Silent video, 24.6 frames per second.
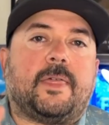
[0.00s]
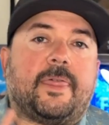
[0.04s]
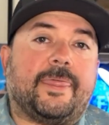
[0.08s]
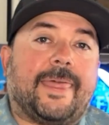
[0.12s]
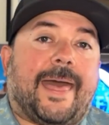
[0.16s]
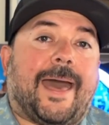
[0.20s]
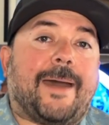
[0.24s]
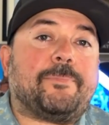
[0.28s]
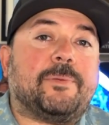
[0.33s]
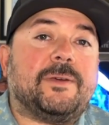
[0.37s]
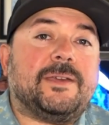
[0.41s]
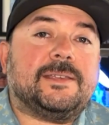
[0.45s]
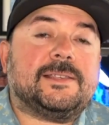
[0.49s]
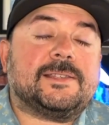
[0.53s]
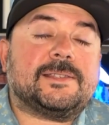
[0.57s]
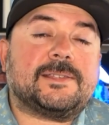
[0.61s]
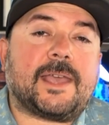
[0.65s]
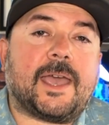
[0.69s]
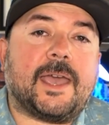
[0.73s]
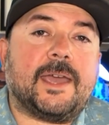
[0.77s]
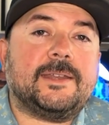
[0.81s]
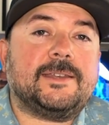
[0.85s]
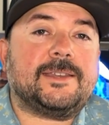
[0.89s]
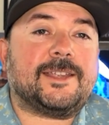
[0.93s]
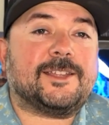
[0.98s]
That being
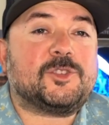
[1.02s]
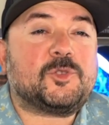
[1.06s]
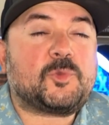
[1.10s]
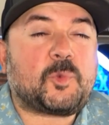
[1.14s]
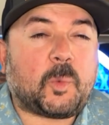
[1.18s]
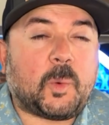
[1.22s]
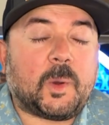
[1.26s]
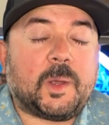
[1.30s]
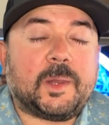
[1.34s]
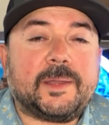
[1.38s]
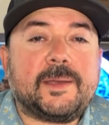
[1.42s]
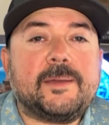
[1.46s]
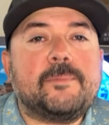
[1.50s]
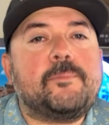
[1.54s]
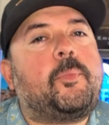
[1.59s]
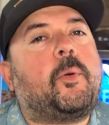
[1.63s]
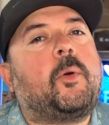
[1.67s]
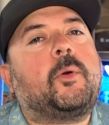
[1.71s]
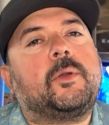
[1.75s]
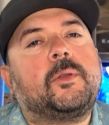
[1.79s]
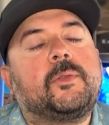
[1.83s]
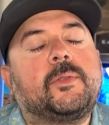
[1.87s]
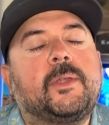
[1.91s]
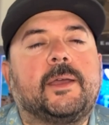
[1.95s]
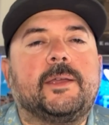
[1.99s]
said, it's really
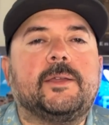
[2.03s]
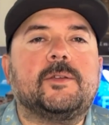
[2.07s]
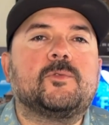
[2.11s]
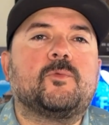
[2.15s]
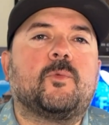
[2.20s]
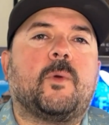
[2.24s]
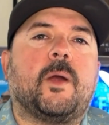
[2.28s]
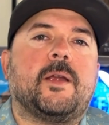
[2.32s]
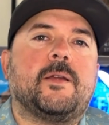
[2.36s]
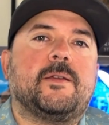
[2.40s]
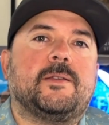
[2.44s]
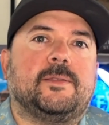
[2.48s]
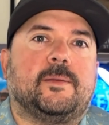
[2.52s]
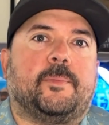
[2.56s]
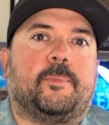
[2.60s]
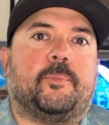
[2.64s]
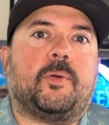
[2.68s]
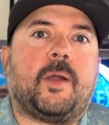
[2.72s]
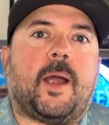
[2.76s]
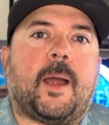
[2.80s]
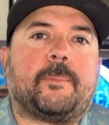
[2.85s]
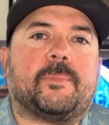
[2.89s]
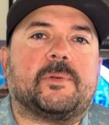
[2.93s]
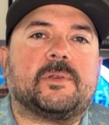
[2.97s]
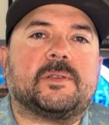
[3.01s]
important that you're wearing the
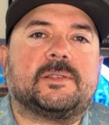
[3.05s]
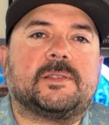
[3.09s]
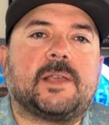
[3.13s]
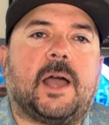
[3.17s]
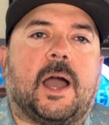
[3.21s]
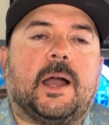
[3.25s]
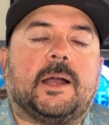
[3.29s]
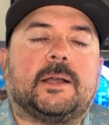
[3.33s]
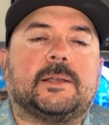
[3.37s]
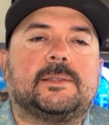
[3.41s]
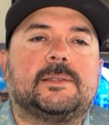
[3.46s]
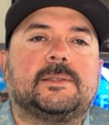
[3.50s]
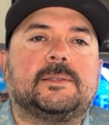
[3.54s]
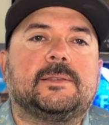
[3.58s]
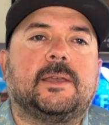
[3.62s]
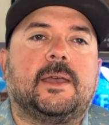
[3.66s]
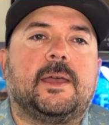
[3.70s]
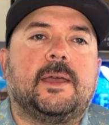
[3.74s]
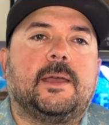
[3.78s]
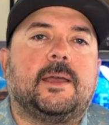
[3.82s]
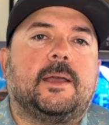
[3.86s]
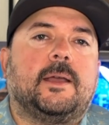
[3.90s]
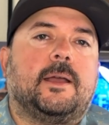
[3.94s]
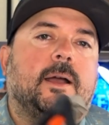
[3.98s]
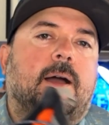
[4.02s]
proper socks.
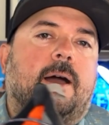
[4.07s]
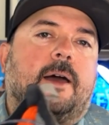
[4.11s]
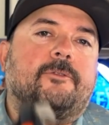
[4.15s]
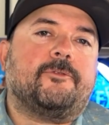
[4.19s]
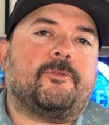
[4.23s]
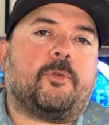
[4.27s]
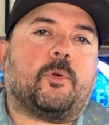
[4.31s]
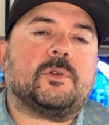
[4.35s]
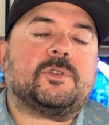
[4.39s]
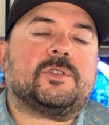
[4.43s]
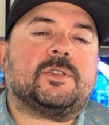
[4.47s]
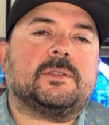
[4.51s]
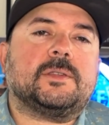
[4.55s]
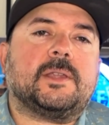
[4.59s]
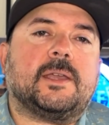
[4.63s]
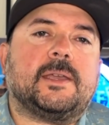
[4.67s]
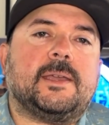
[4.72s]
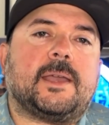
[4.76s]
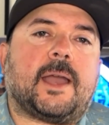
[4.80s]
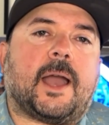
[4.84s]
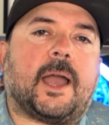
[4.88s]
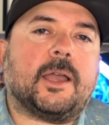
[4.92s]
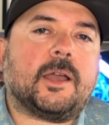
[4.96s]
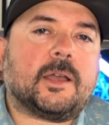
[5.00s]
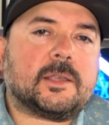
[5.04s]

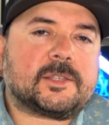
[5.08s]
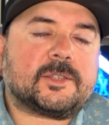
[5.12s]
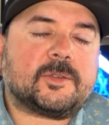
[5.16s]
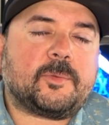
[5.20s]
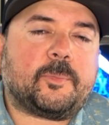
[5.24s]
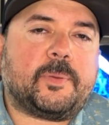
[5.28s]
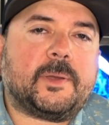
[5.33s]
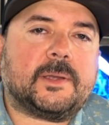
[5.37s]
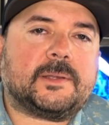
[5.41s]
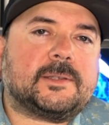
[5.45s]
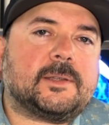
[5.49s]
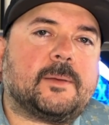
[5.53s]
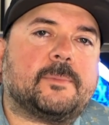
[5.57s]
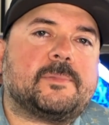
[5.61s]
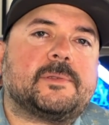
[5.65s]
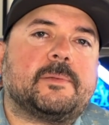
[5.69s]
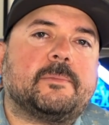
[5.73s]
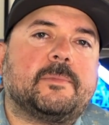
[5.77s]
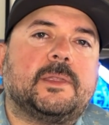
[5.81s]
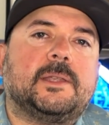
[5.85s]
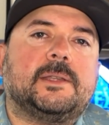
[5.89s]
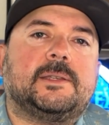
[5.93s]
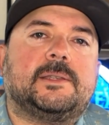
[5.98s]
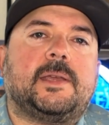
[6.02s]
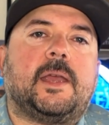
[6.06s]
Unfortunately, I also picked up some
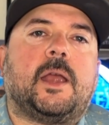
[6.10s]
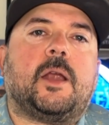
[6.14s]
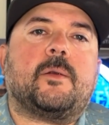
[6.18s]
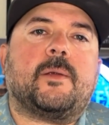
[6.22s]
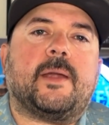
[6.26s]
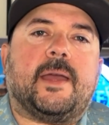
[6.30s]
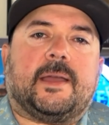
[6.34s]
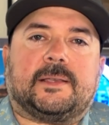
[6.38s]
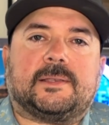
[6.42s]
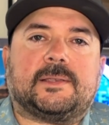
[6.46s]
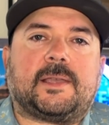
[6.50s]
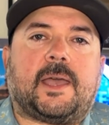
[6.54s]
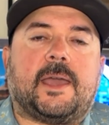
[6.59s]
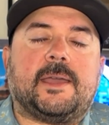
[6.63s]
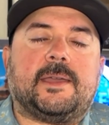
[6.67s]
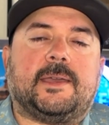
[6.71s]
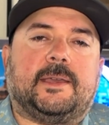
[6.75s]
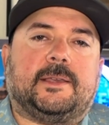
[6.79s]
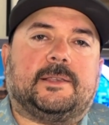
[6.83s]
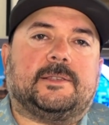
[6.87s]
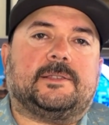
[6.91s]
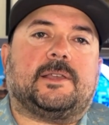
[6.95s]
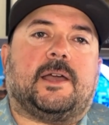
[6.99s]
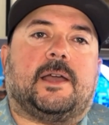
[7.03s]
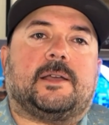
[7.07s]
of the TERREX
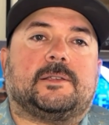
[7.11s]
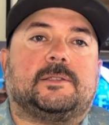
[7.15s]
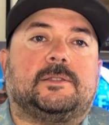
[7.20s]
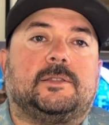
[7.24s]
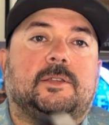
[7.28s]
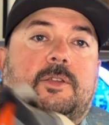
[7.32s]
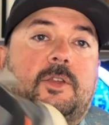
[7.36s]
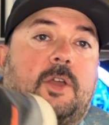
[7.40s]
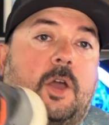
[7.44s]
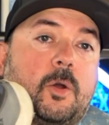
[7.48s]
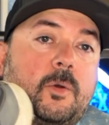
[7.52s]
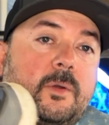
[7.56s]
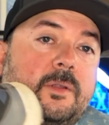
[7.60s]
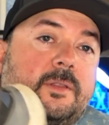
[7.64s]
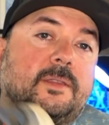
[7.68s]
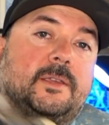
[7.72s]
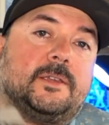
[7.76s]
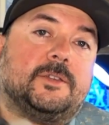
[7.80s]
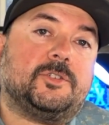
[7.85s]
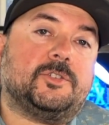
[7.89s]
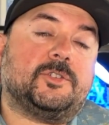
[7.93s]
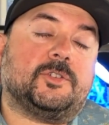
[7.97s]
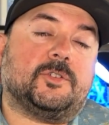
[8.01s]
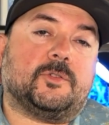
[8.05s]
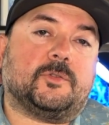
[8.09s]
hiking socks to go with
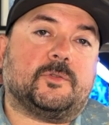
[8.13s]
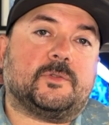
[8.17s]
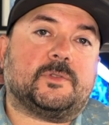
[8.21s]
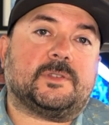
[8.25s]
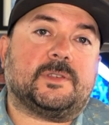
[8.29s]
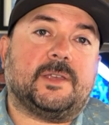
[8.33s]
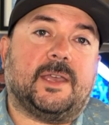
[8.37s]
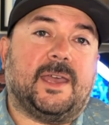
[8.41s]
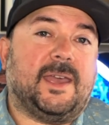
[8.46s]
these shoes,